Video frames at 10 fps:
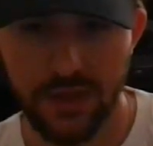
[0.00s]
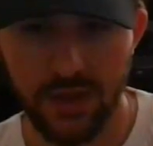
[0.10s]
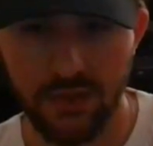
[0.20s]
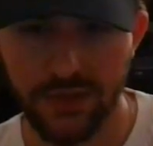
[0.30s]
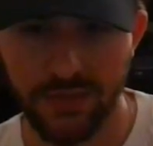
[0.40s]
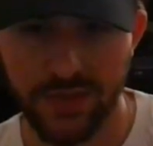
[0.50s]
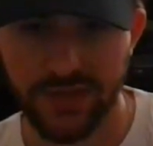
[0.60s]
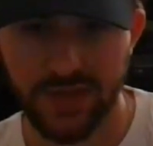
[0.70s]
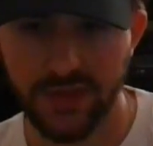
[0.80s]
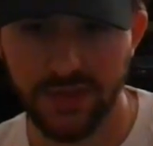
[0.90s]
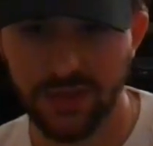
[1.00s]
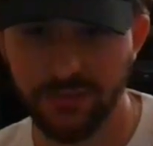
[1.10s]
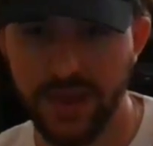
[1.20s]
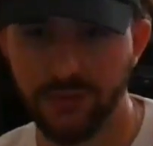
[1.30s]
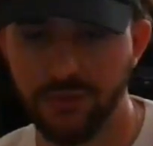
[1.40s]
Because we see that this
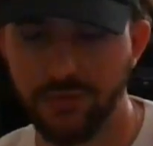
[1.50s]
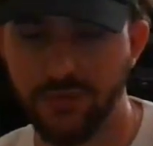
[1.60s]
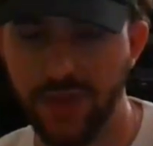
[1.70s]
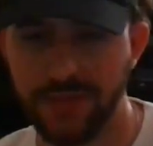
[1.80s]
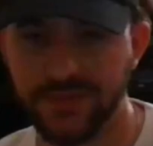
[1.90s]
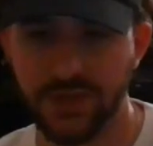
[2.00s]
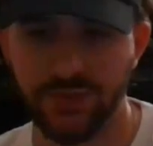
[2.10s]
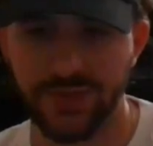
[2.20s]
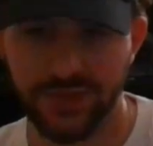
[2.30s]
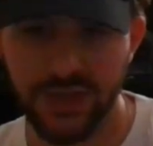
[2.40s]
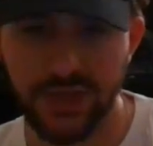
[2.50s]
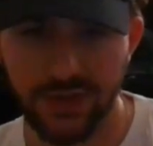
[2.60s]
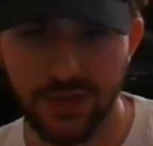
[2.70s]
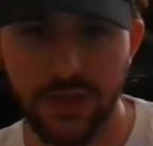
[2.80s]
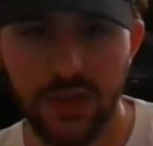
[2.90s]
main group of apes that's with
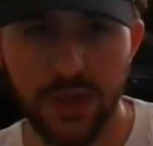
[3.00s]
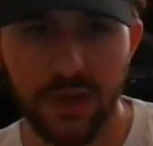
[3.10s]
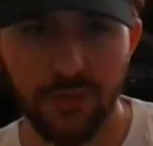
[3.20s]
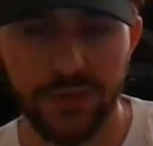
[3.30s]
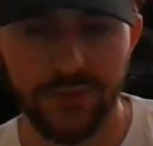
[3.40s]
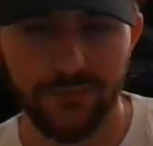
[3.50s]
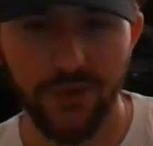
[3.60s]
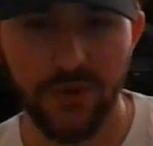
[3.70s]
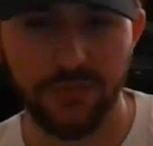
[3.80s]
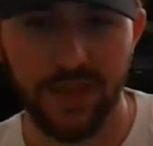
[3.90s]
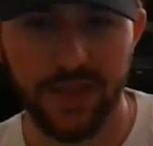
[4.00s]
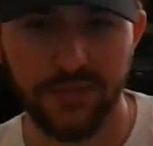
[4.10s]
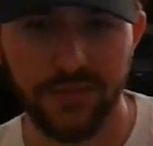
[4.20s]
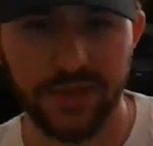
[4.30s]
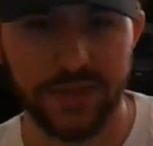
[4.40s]
Caesar was from like
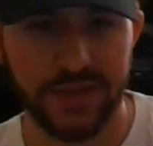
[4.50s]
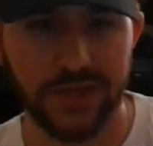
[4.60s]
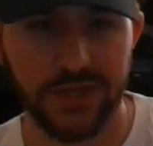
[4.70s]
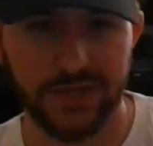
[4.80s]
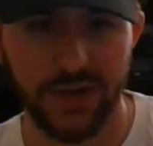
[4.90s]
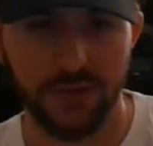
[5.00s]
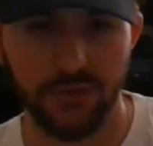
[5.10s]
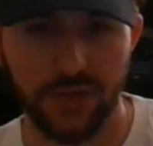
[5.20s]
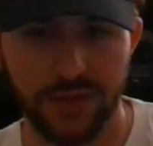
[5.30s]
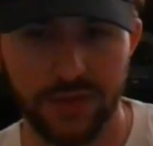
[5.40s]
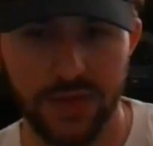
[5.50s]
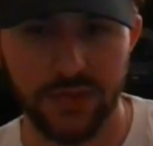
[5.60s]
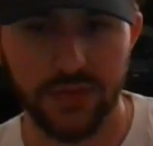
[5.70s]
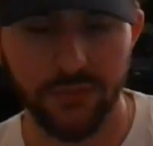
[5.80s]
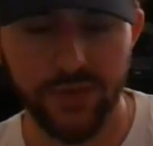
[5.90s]
the detention center or like
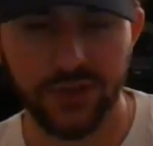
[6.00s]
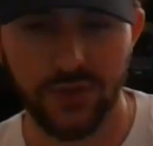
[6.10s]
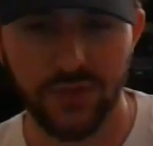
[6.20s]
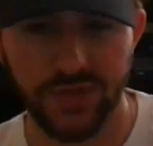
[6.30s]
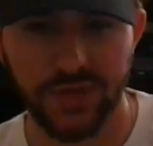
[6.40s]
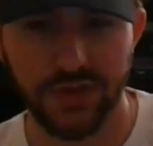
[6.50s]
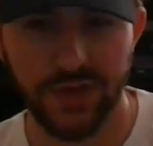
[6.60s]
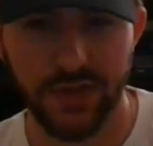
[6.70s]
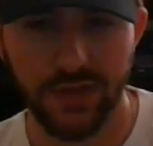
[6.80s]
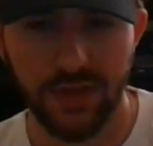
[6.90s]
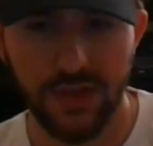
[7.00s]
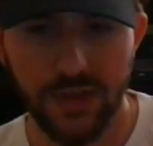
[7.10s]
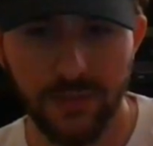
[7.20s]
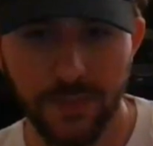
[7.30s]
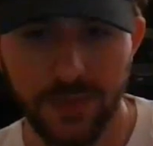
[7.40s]
the research facility.
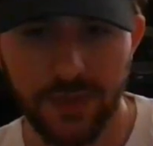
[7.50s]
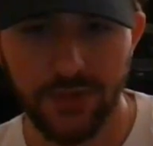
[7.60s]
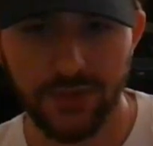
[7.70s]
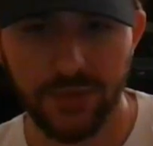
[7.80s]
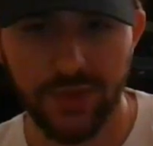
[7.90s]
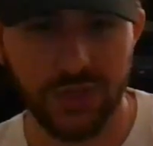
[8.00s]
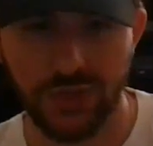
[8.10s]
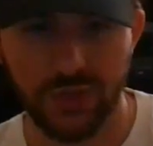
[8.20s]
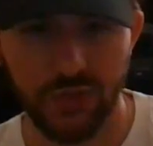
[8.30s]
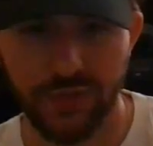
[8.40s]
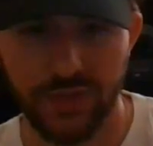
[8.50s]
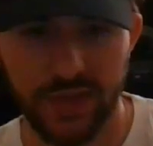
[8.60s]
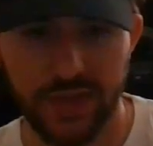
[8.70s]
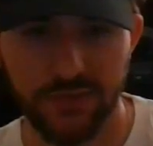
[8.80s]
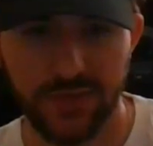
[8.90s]
So we just assume that
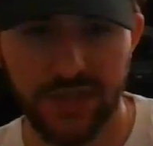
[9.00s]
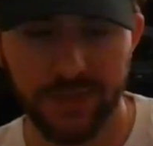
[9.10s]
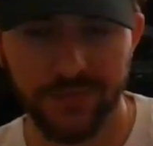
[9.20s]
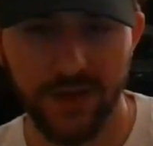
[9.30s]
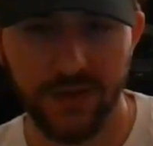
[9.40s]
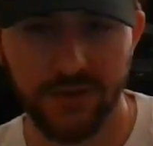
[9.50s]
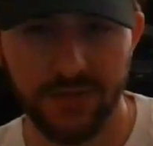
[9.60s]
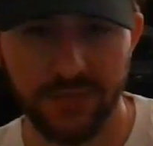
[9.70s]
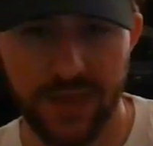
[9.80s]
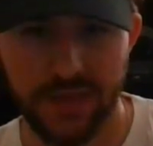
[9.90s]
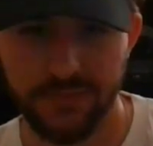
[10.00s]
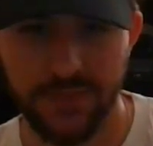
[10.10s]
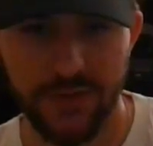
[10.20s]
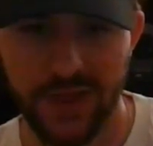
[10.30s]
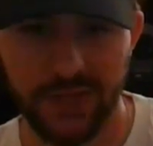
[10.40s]
like these apes followed him. They
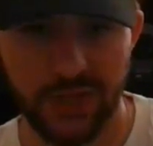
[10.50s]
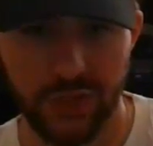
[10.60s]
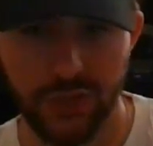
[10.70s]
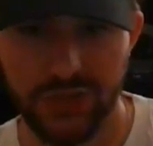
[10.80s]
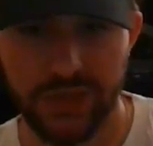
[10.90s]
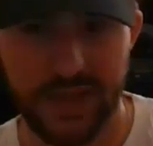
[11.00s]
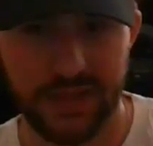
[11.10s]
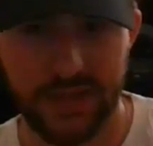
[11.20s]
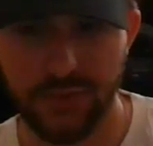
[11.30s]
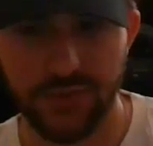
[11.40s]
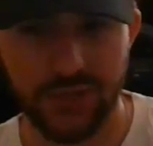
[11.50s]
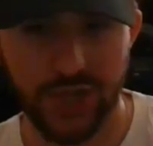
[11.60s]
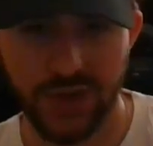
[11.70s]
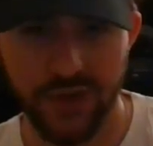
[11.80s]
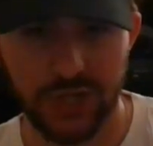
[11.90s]
had children. They continued the
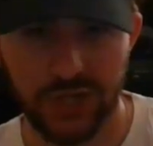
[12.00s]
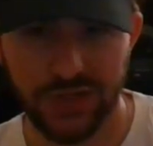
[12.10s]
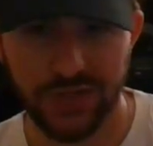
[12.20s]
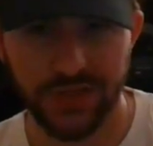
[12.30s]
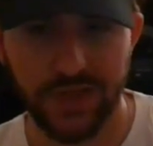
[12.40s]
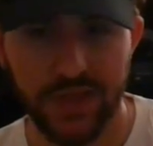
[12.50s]
generations, and